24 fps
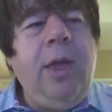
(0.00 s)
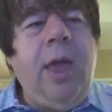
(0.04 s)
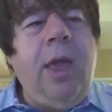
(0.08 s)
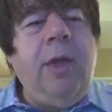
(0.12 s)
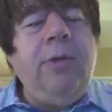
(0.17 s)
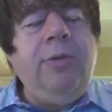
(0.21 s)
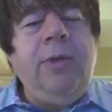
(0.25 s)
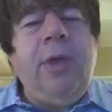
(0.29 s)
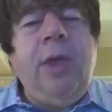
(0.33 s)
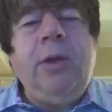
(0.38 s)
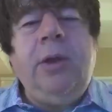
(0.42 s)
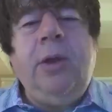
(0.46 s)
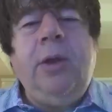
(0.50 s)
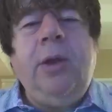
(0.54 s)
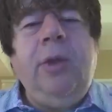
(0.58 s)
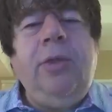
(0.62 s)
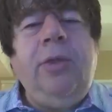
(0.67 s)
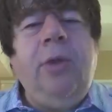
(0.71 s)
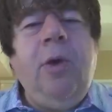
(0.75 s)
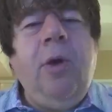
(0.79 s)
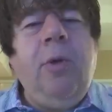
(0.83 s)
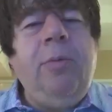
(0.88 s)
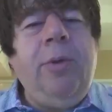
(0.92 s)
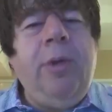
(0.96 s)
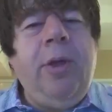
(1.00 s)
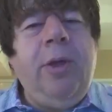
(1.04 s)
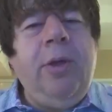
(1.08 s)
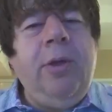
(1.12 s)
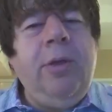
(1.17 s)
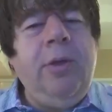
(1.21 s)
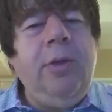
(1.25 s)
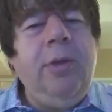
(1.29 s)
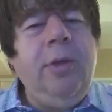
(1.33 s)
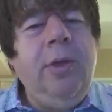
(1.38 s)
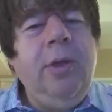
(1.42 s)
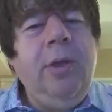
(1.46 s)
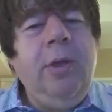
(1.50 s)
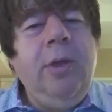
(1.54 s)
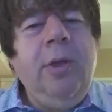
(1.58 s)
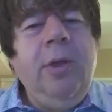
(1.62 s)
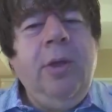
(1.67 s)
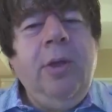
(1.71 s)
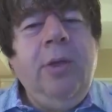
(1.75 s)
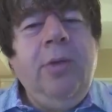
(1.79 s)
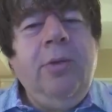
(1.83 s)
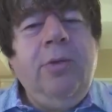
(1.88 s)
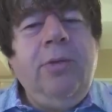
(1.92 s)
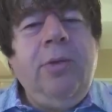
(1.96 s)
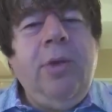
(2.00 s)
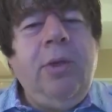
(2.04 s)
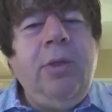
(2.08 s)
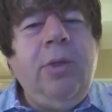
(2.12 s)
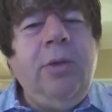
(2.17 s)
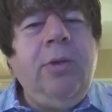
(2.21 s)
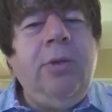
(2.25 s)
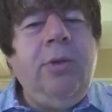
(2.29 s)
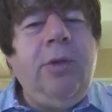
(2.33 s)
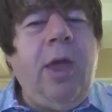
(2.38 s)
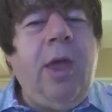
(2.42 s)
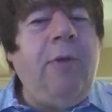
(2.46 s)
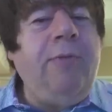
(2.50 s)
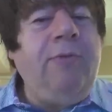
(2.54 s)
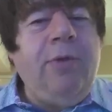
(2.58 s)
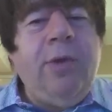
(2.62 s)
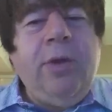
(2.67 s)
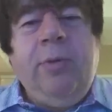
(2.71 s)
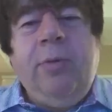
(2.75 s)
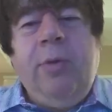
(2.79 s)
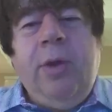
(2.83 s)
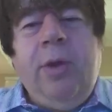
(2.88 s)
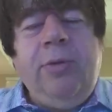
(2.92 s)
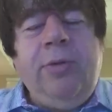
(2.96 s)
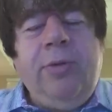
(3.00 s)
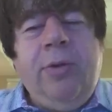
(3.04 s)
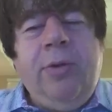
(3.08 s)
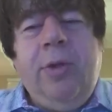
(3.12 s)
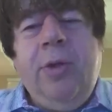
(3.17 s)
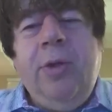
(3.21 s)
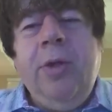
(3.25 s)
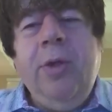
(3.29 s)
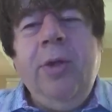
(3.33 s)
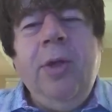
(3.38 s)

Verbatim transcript: asset in Ethiopia, so there's Africa risk.